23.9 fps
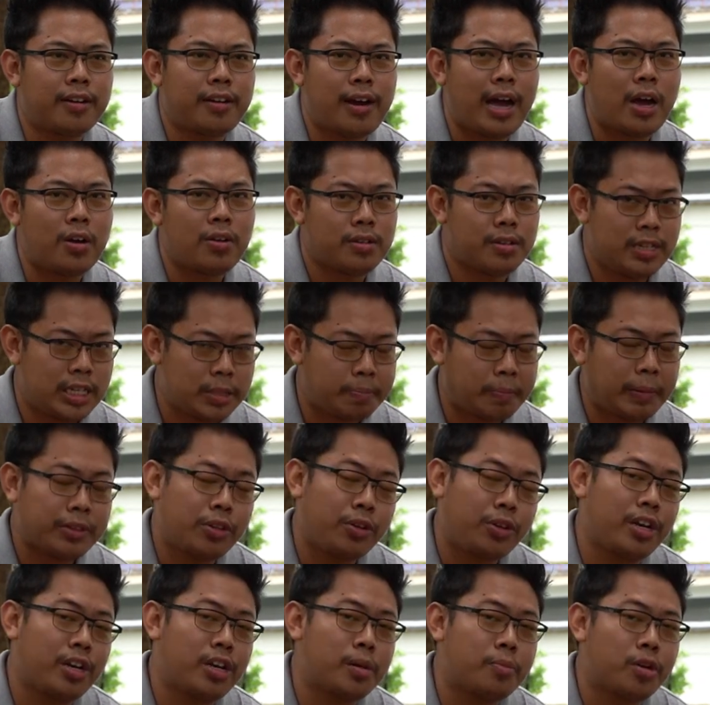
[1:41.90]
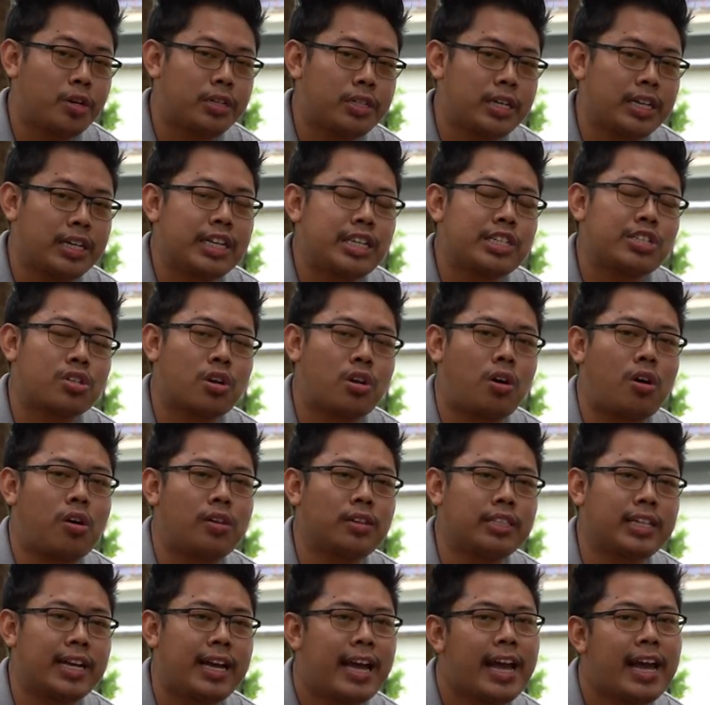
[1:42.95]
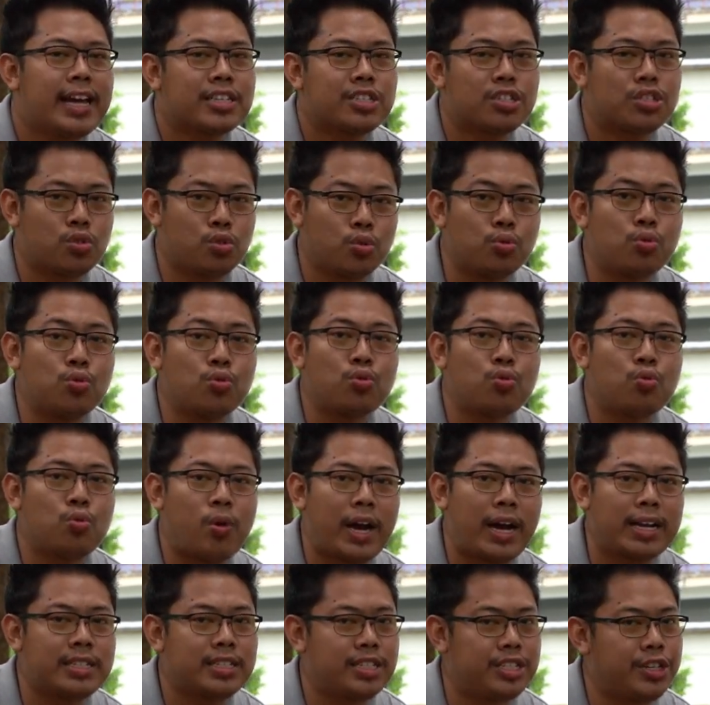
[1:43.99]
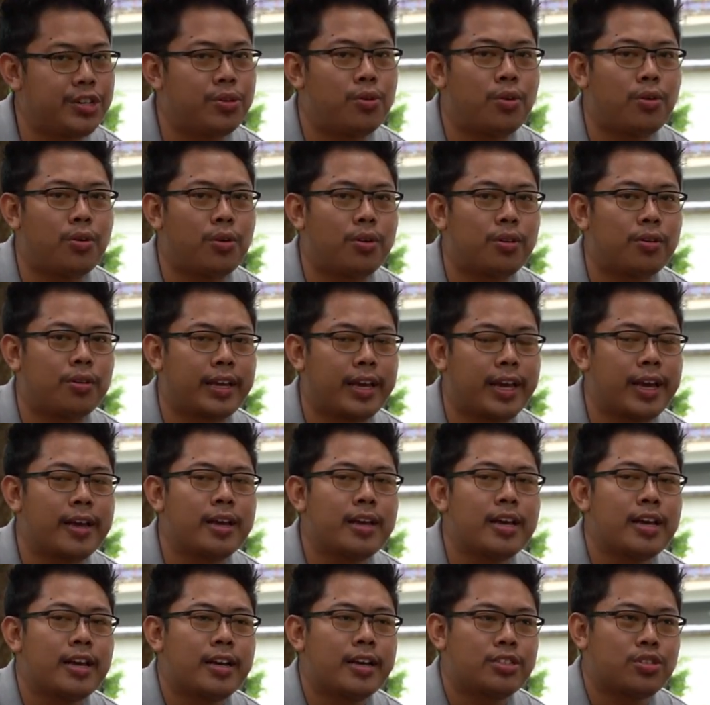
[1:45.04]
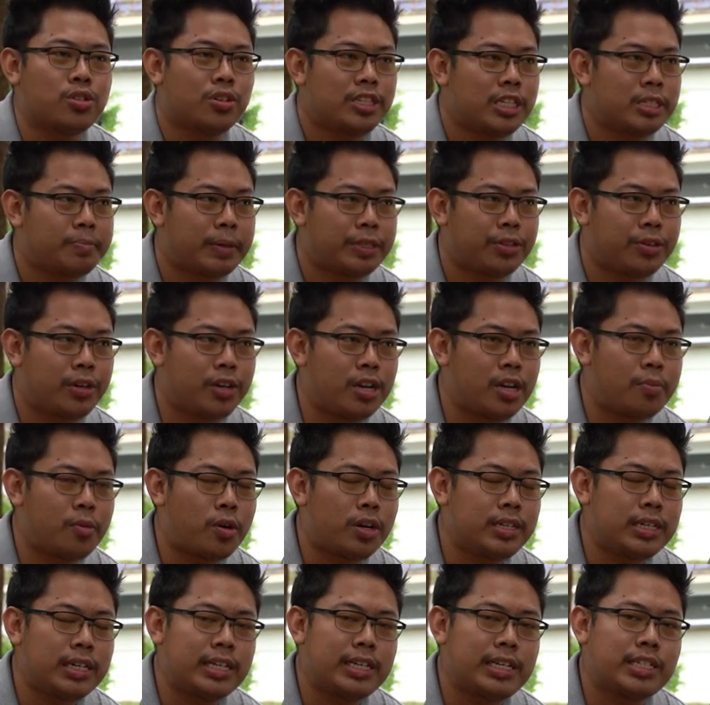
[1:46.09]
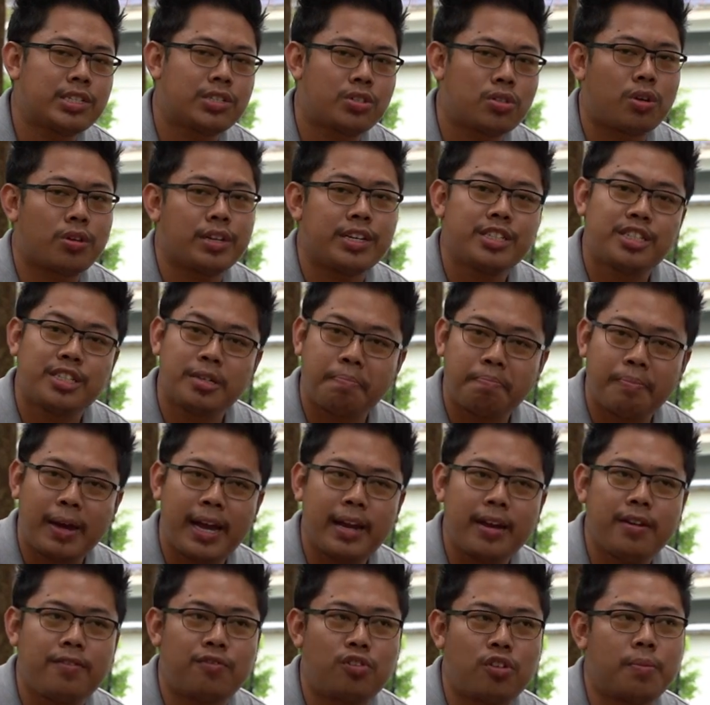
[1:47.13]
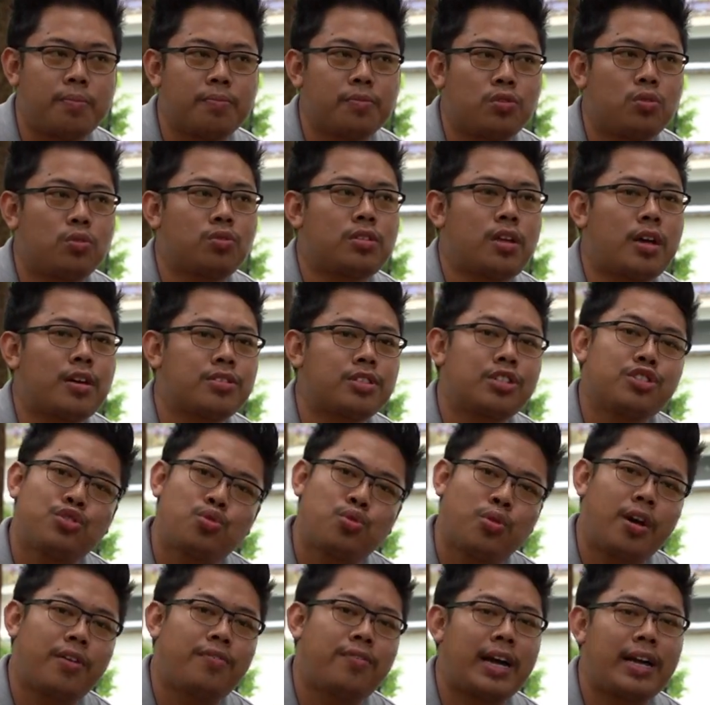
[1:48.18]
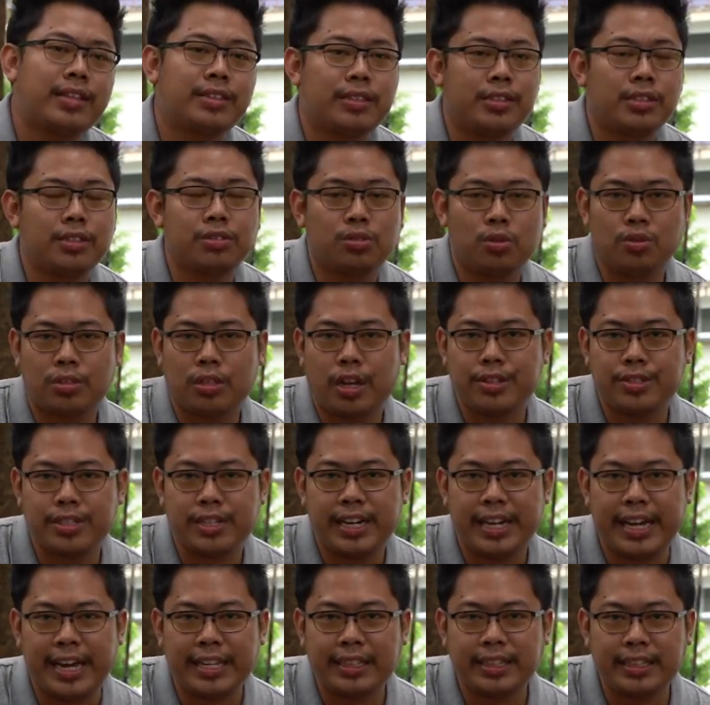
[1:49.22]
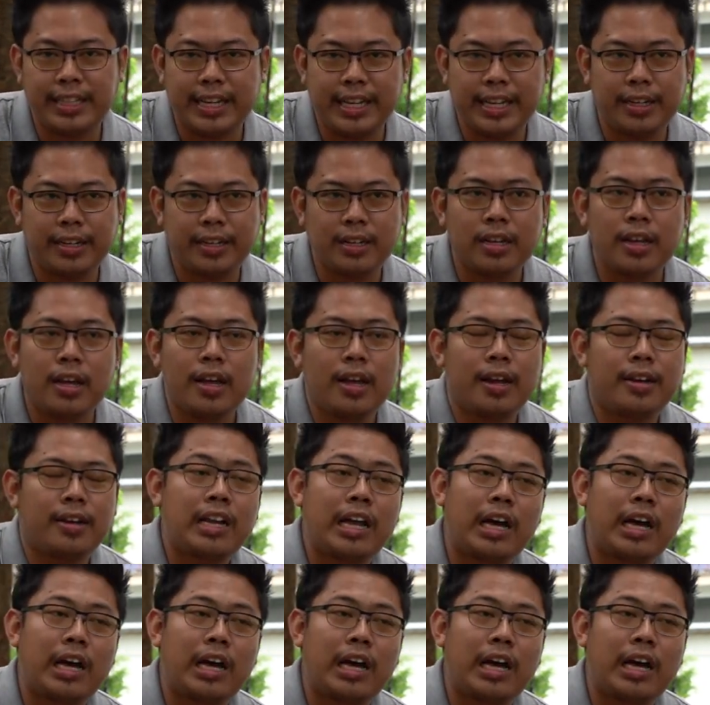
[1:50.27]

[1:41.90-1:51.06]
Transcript: Crown, this particular model is called the S210, okay? So this particular model is sold in Japan from 2012 until 2018.